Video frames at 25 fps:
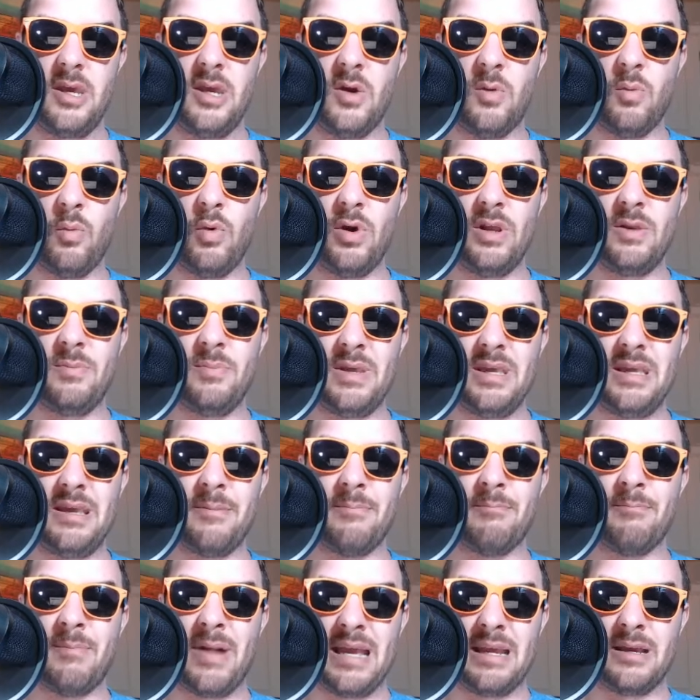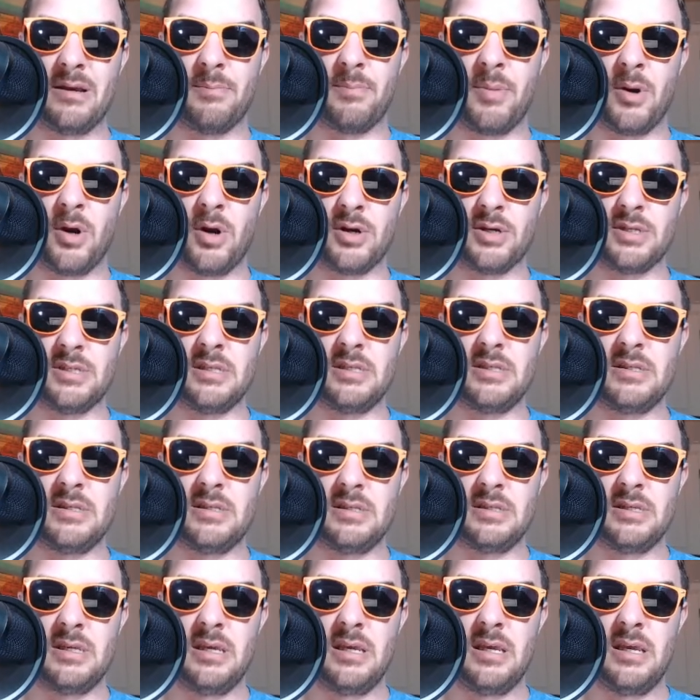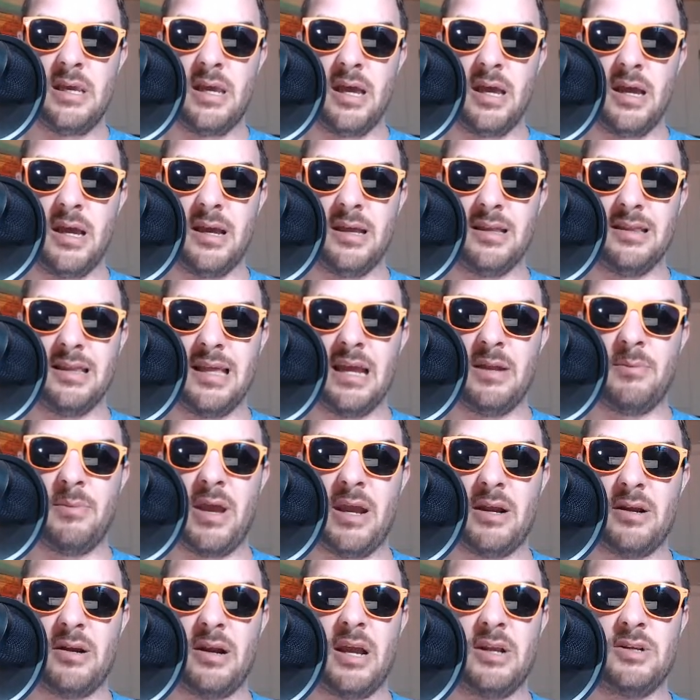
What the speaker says: would be Micah Parsons, linebacker.